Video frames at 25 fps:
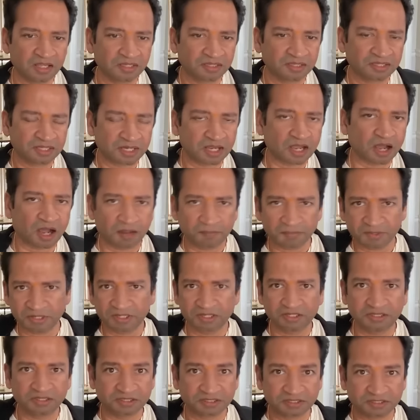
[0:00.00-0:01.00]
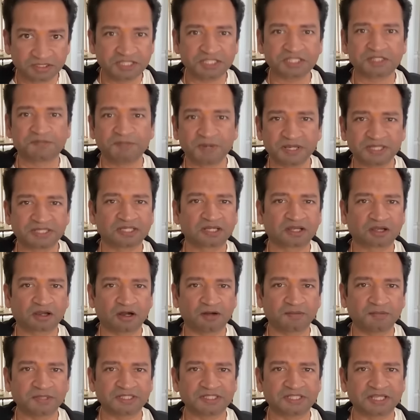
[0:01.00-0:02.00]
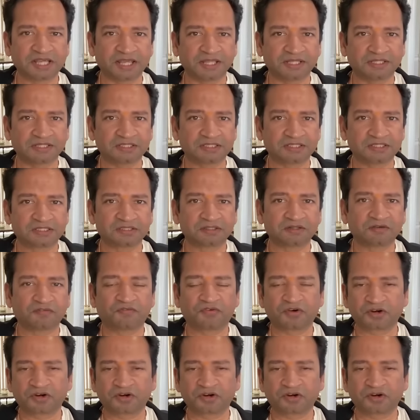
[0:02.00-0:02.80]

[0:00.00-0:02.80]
This basic common sense